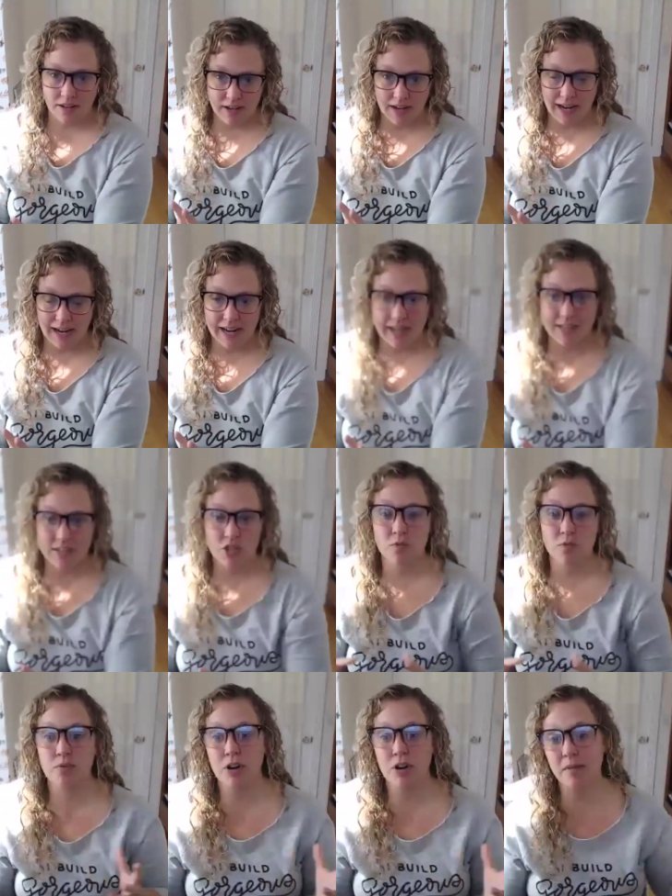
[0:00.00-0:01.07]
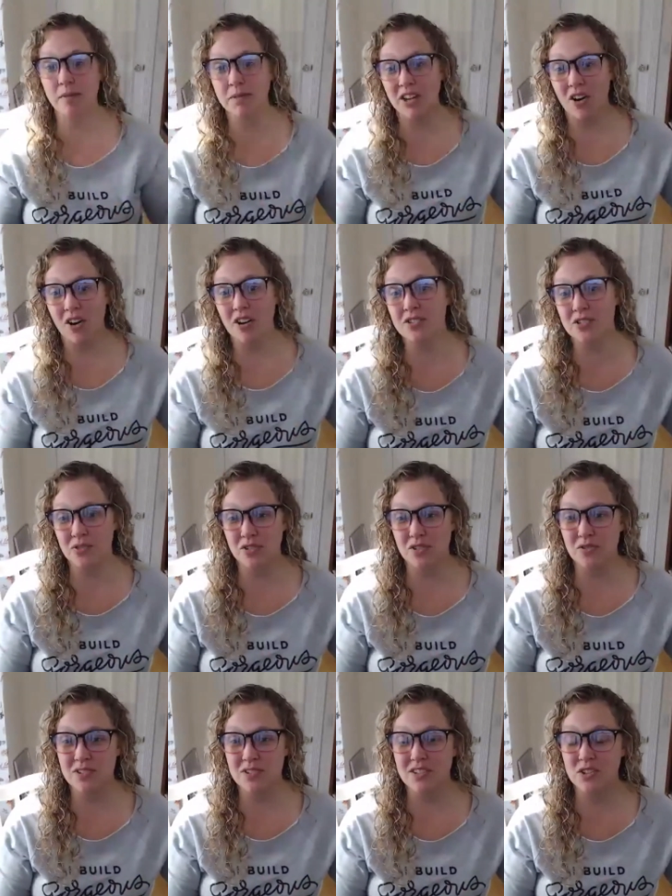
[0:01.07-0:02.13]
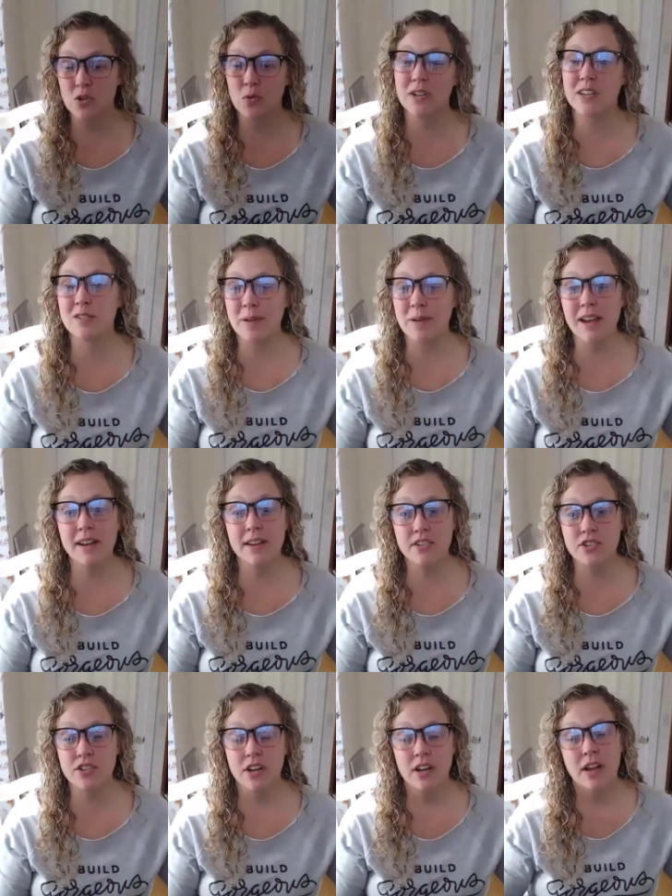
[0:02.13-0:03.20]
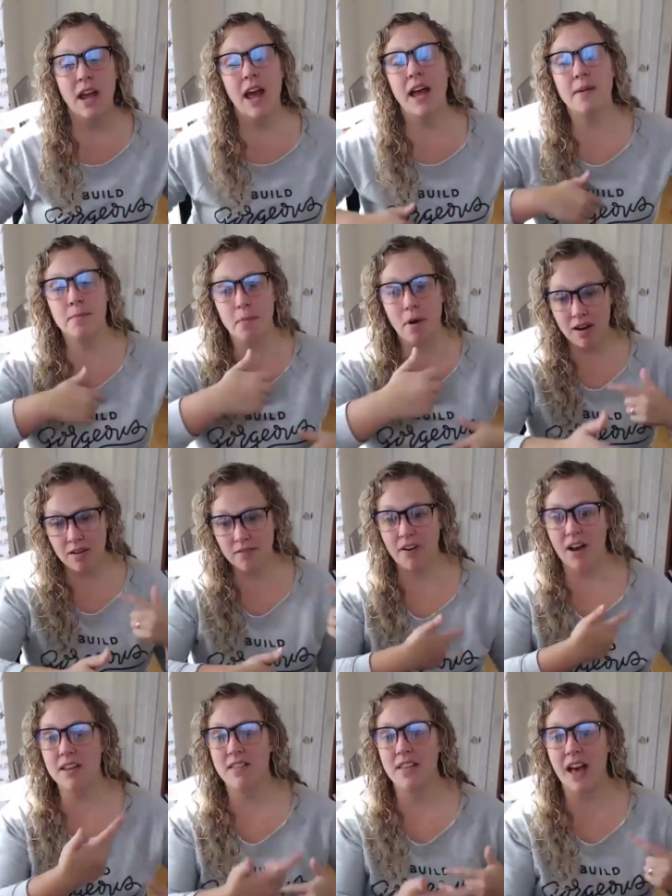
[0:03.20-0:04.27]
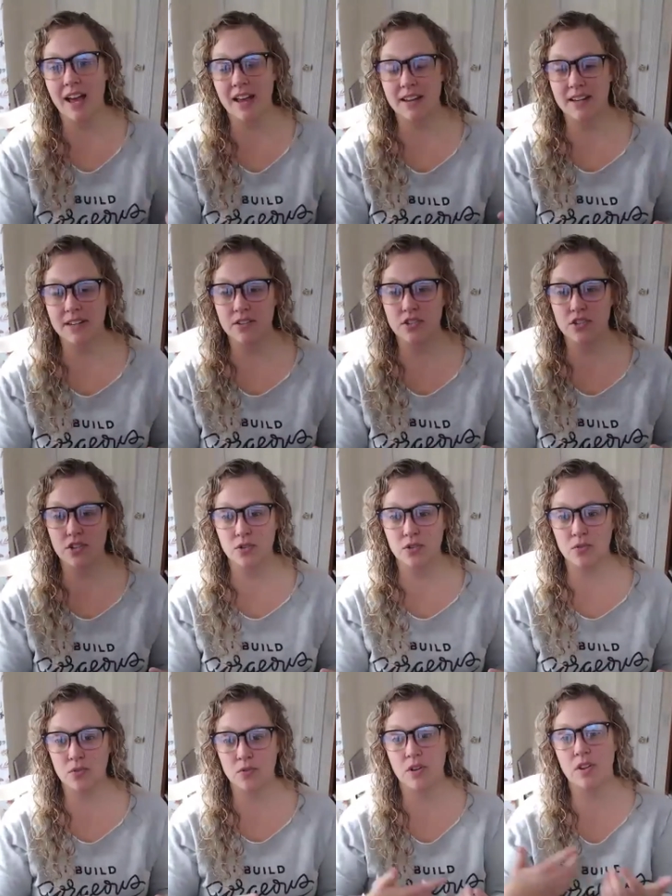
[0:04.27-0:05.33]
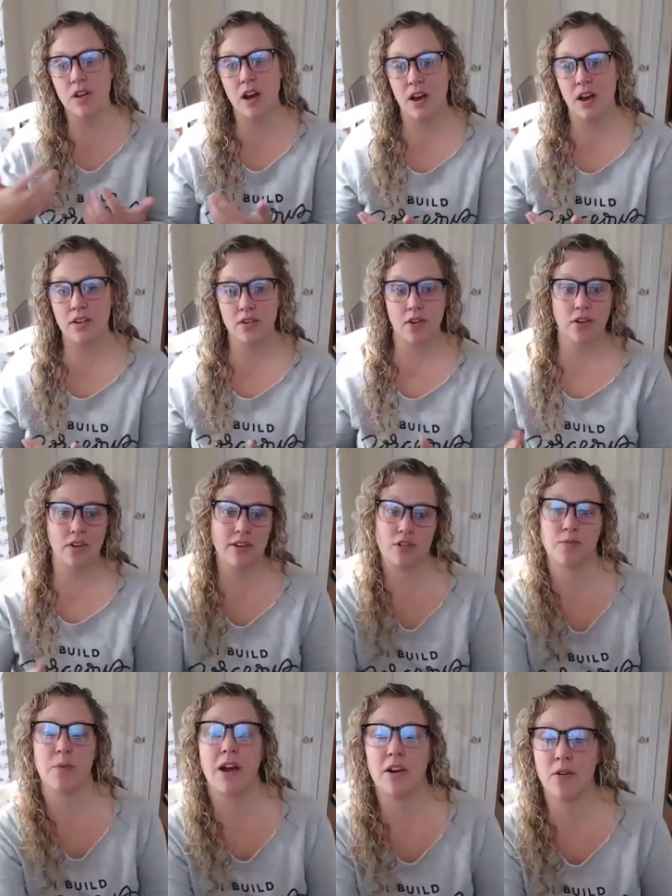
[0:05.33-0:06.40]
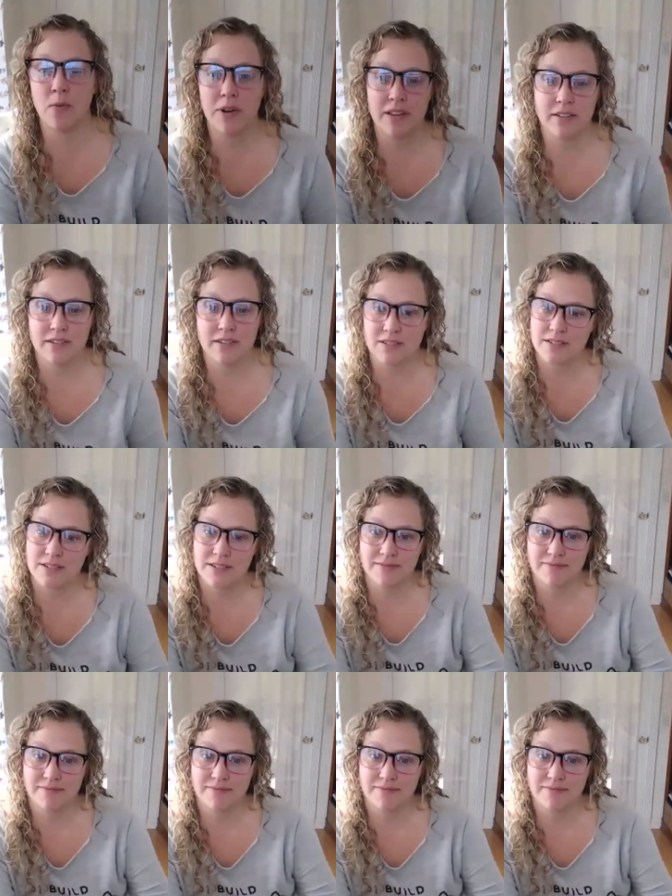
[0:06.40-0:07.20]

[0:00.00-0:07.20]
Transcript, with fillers: And you probably also use the squeeze page and modify that into uh, your expire wait list.